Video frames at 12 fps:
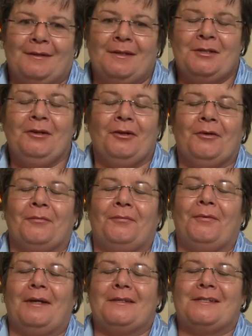there's a lot of
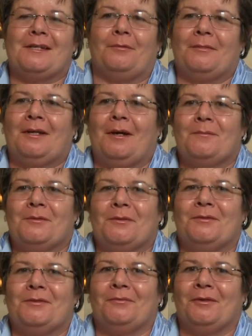fun sometimes
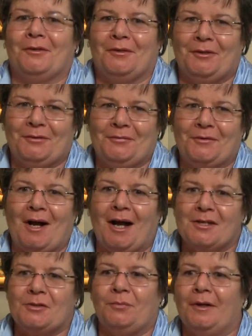because you've got a lot of
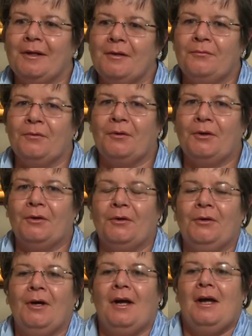guys working for
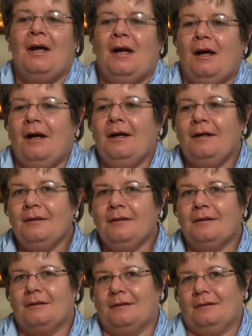you.
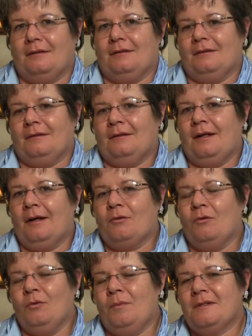And
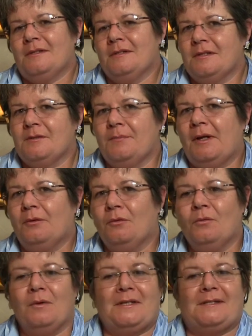like all businesses, men
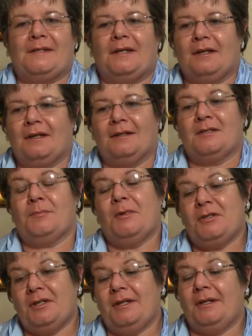always think,
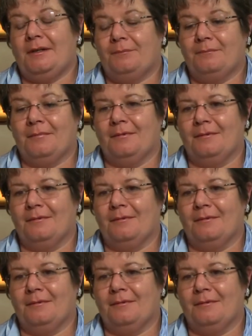especially